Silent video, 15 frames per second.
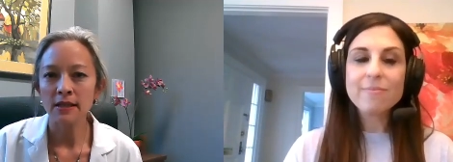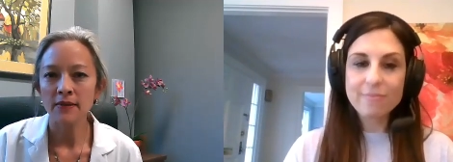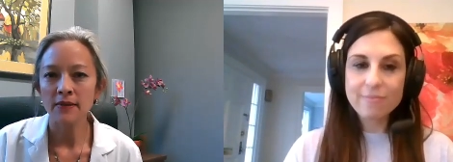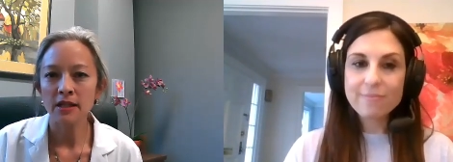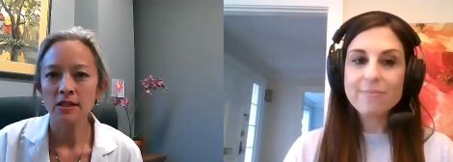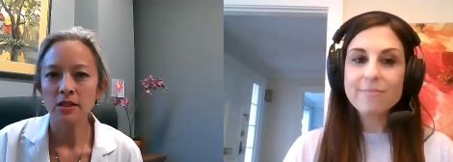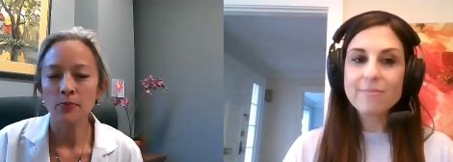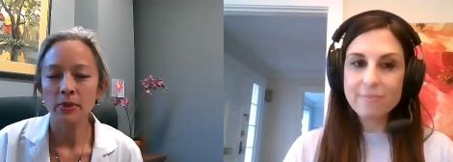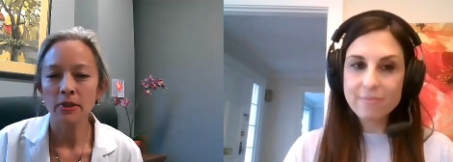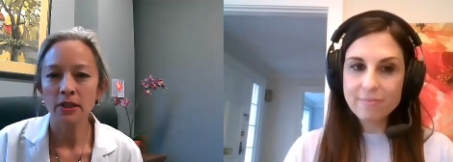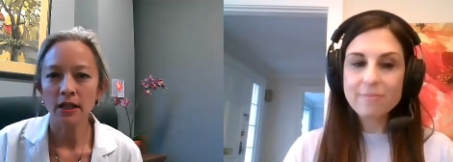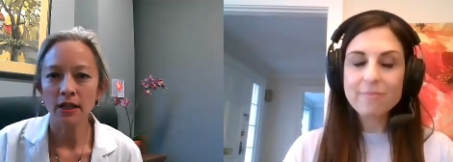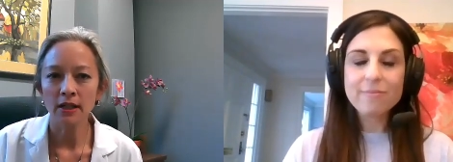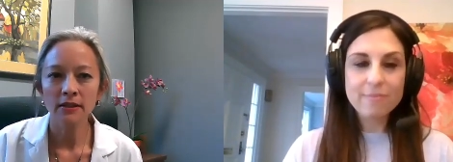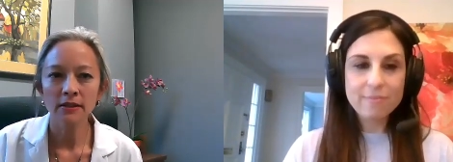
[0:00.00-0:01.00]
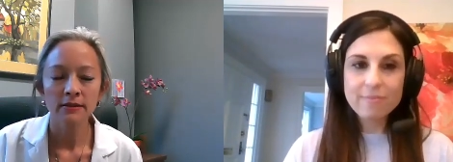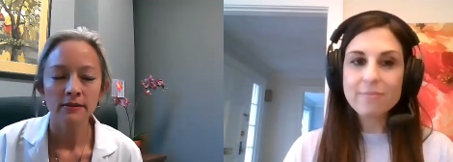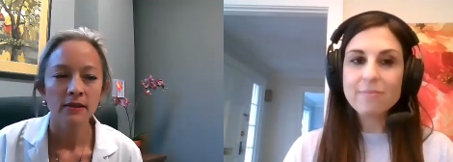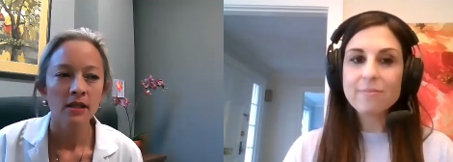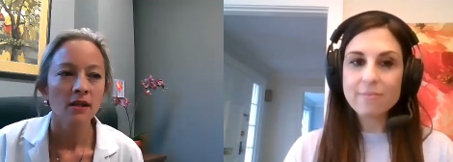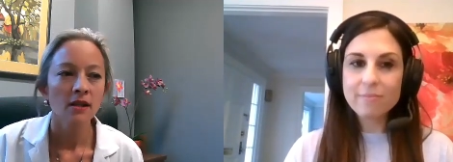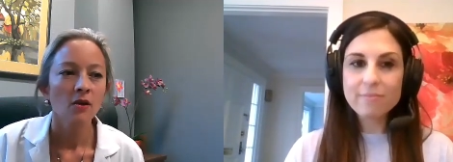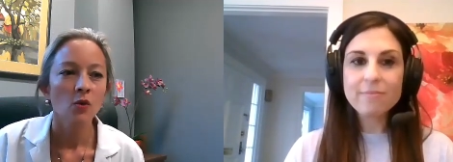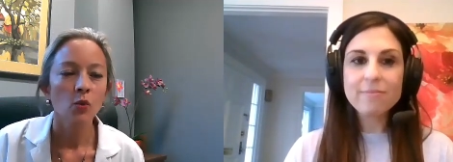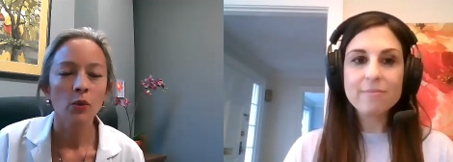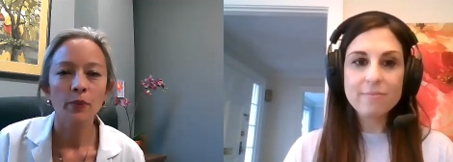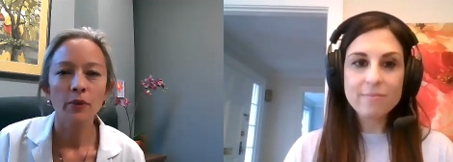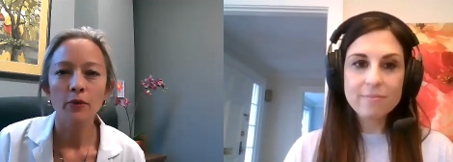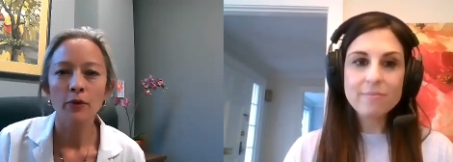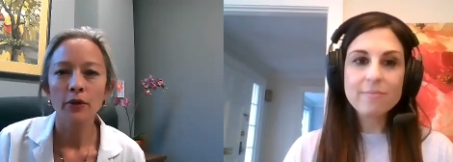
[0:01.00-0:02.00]
Speaker 1: and that it's benign will
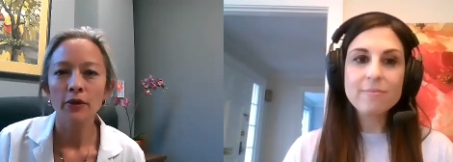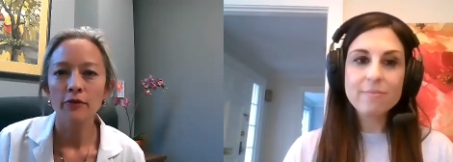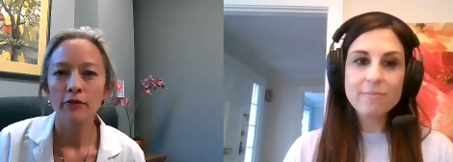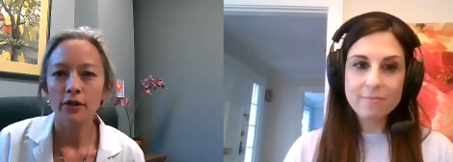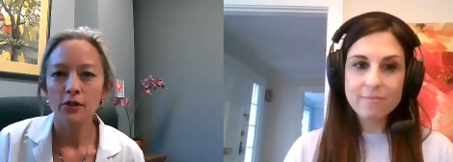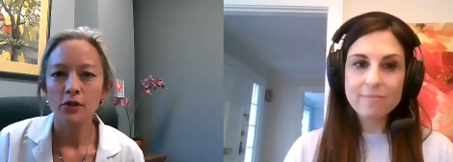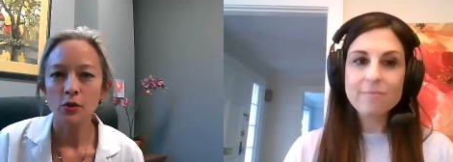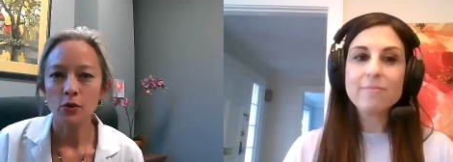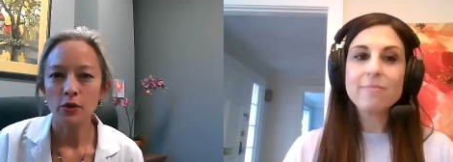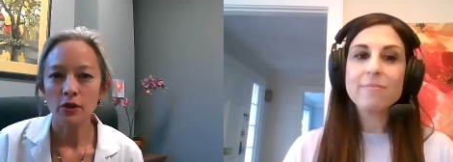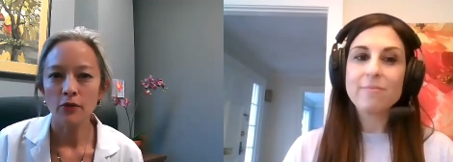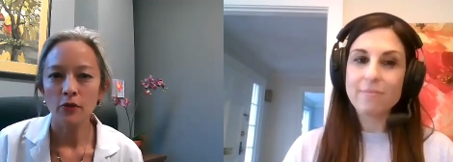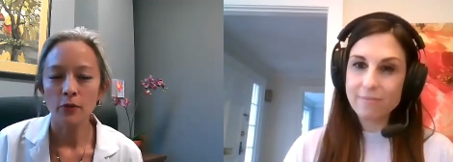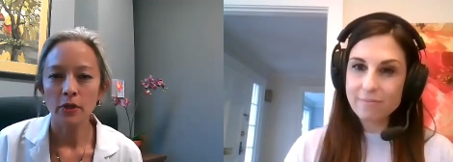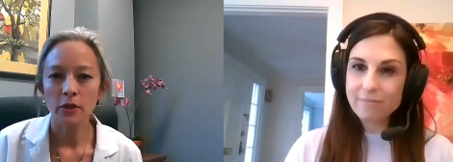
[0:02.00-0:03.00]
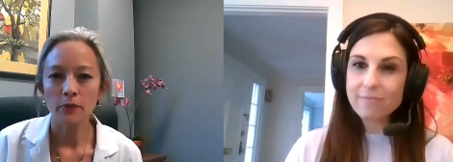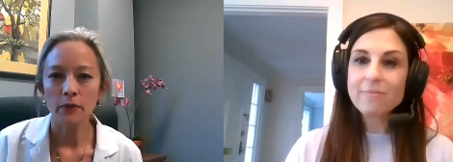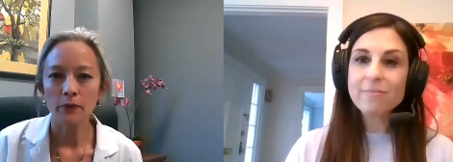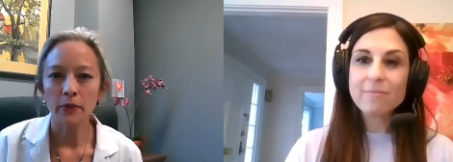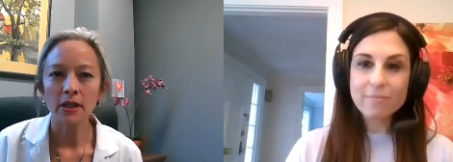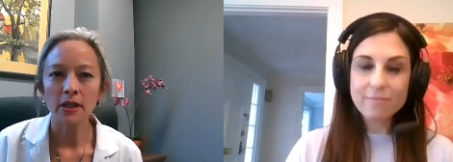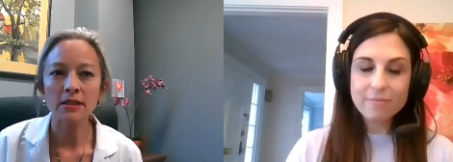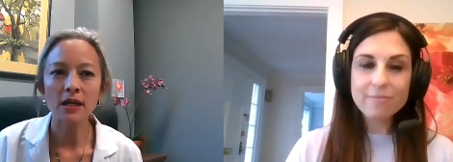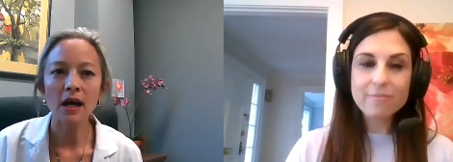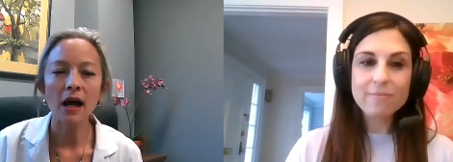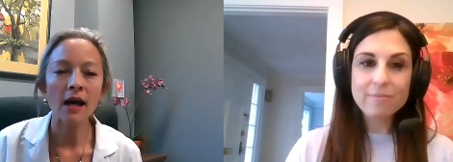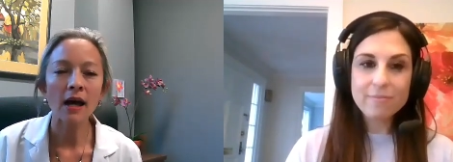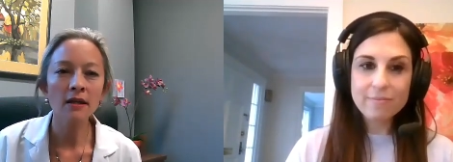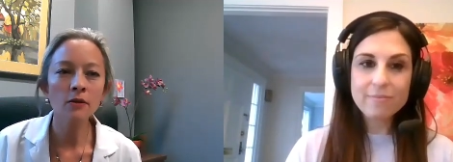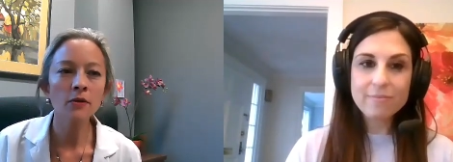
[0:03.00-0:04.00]
be really reassuring for people, because
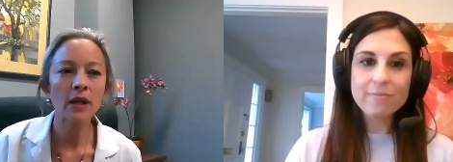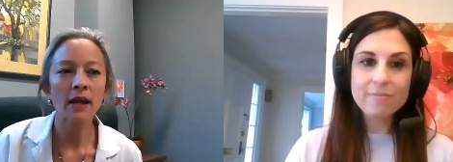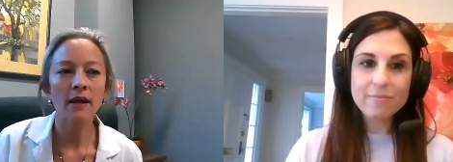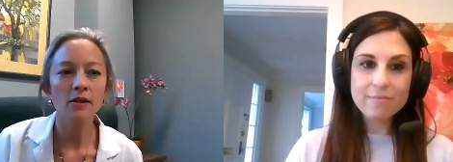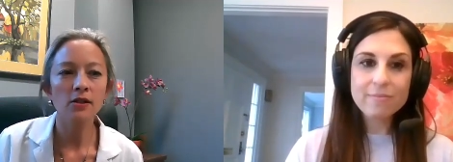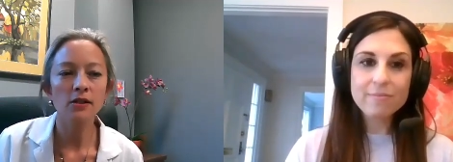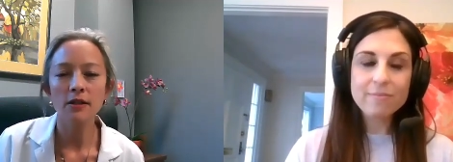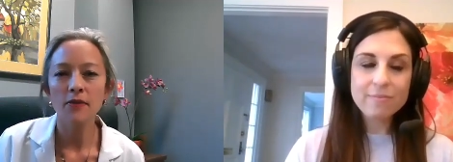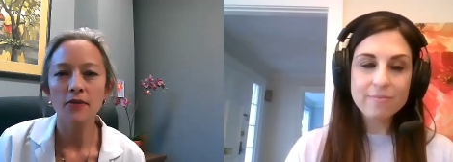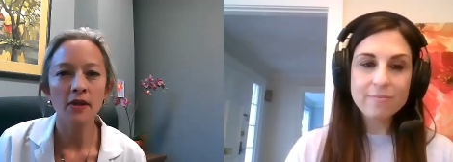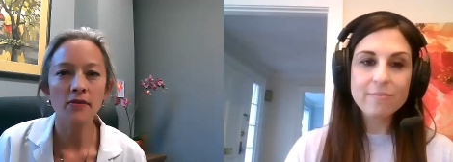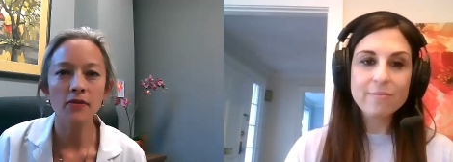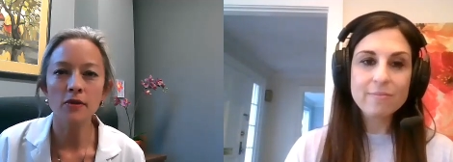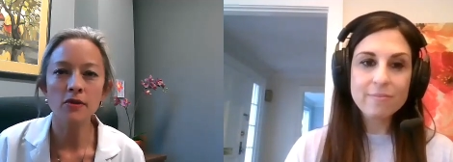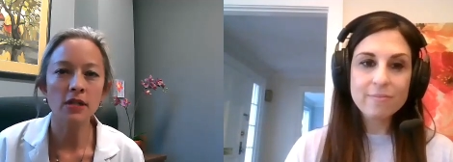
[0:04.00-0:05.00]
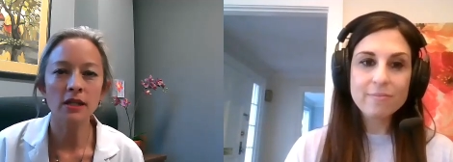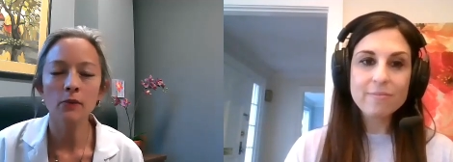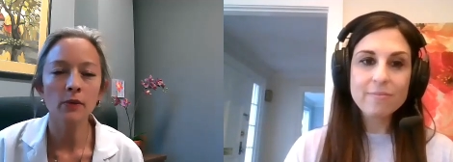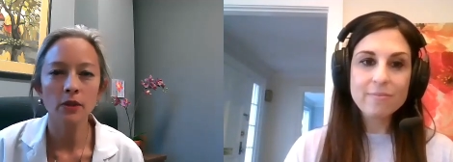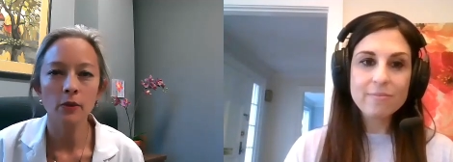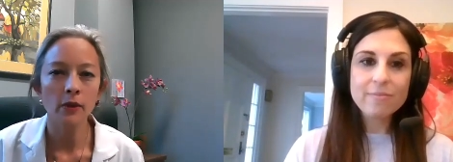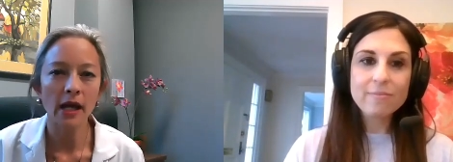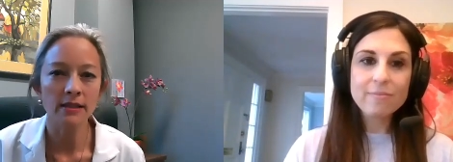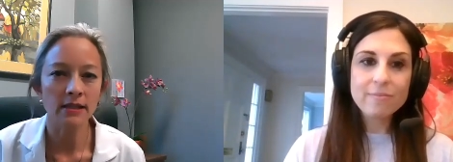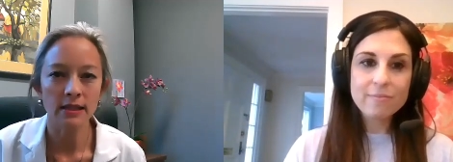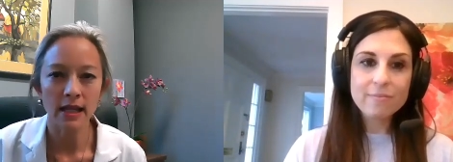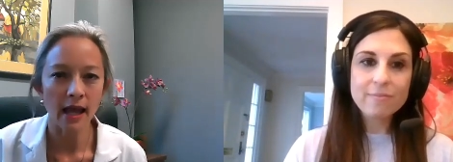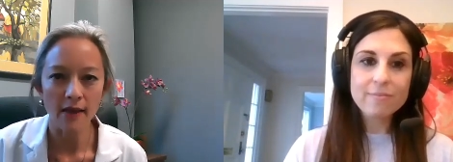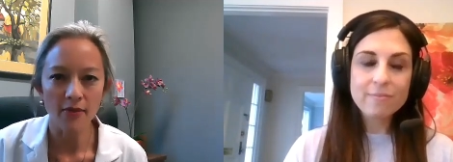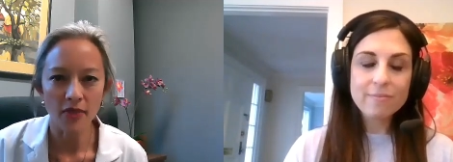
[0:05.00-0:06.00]
I don't actually think there's anyone who hasn't
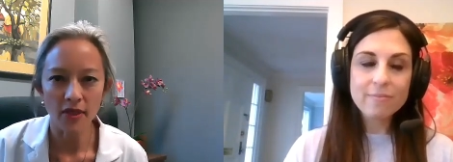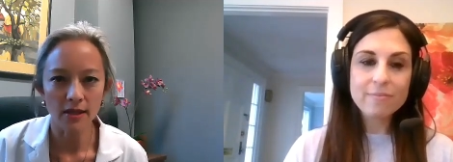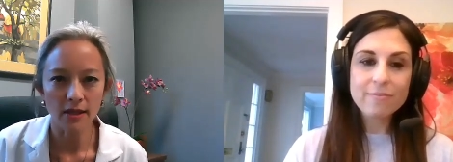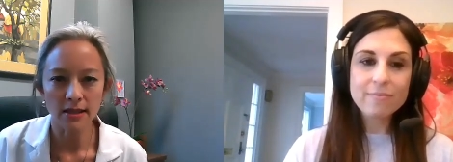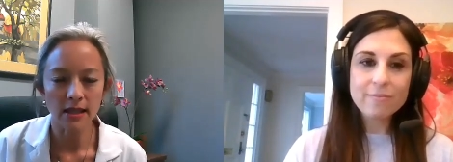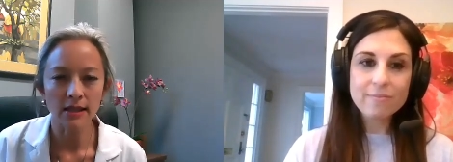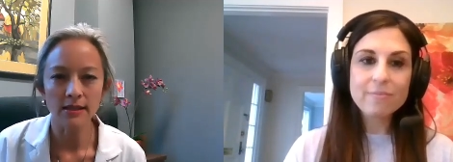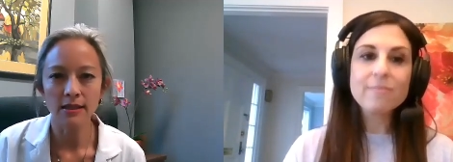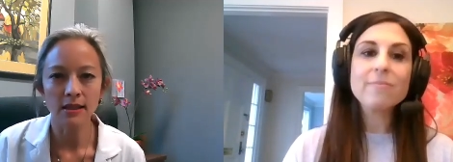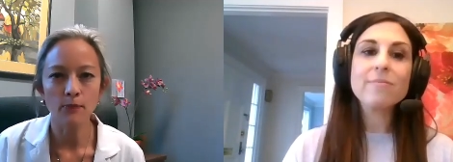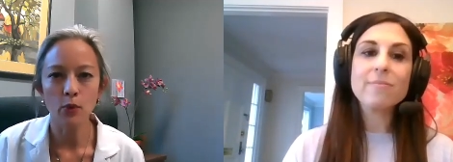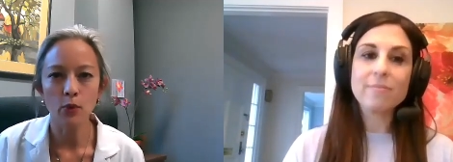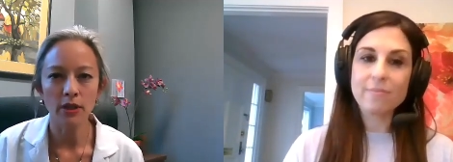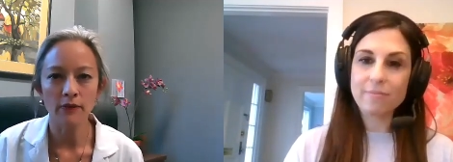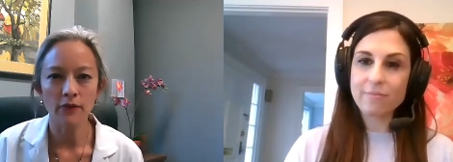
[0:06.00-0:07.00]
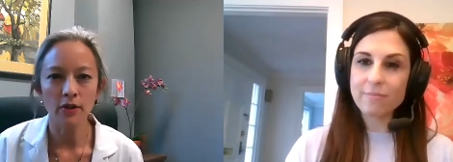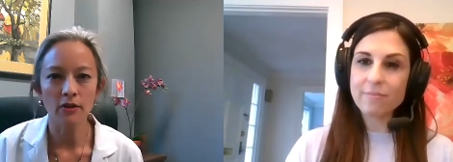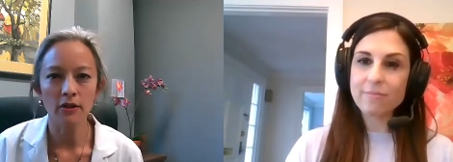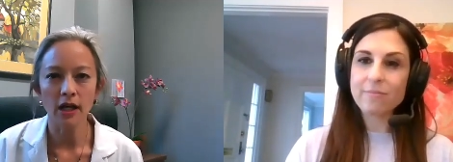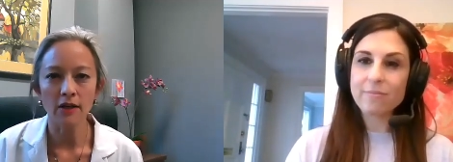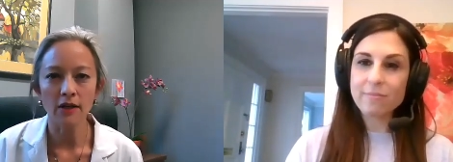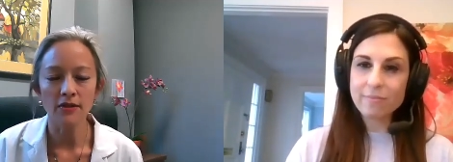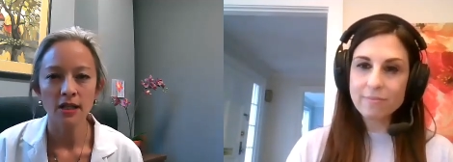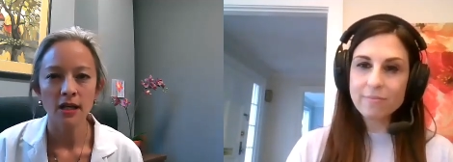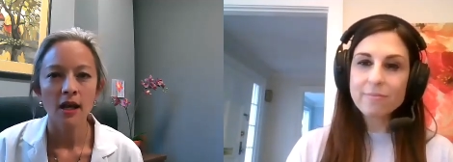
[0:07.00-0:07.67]
had these at some point in their lives.